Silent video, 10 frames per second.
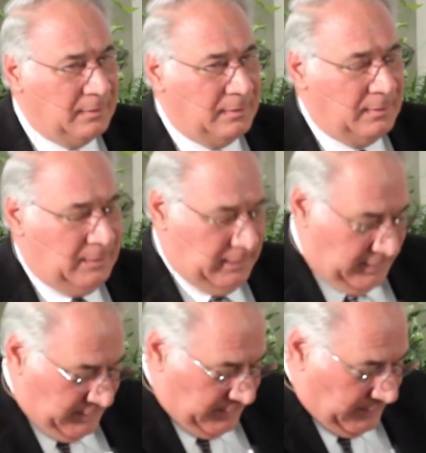
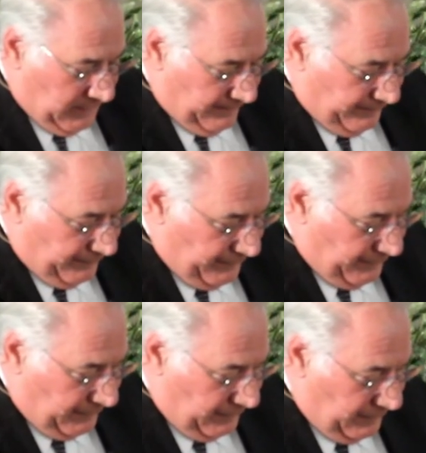
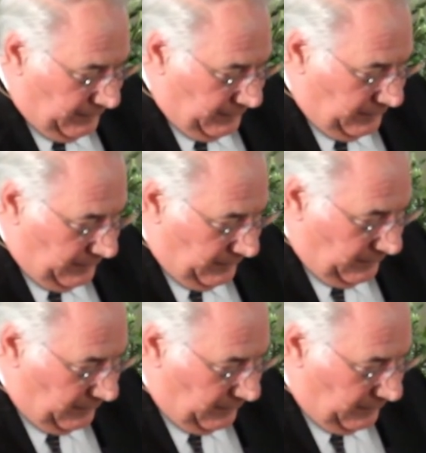Nothing is said.